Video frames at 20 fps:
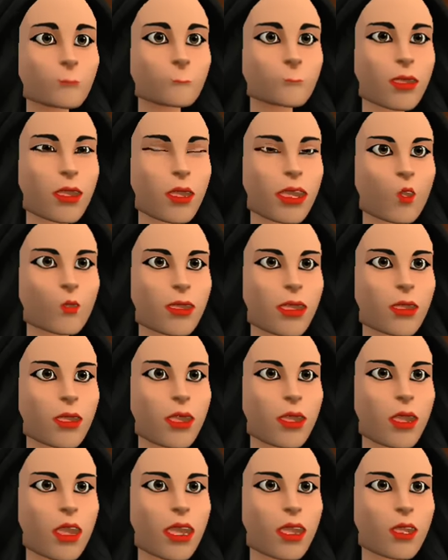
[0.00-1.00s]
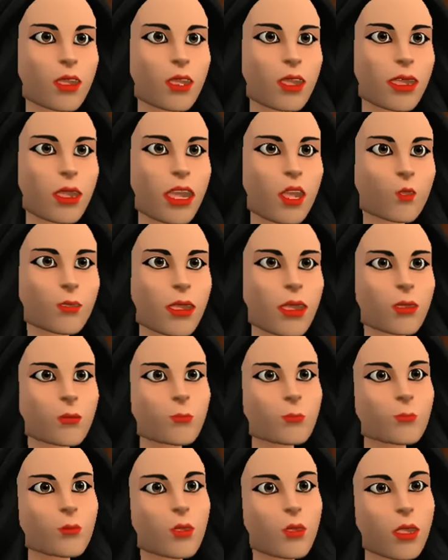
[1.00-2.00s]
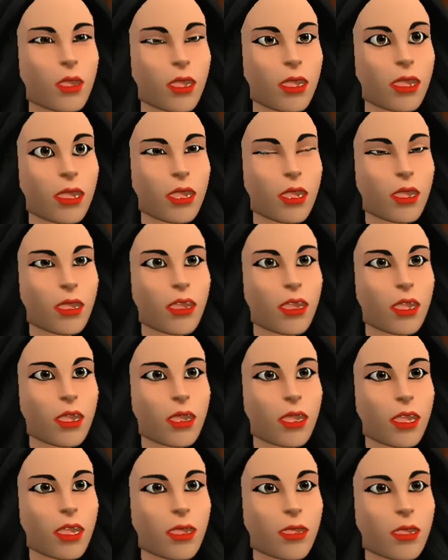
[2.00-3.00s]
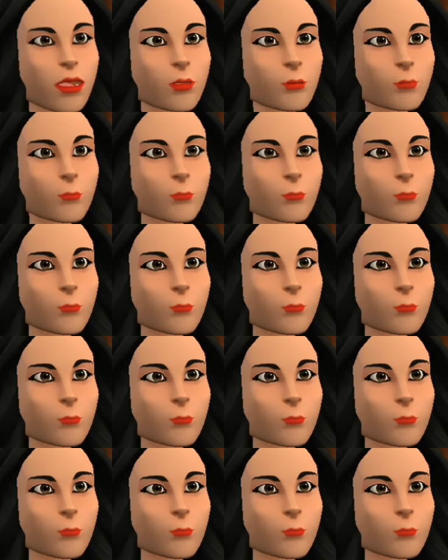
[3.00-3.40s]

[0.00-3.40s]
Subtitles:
but you must return it to me at the end of the test.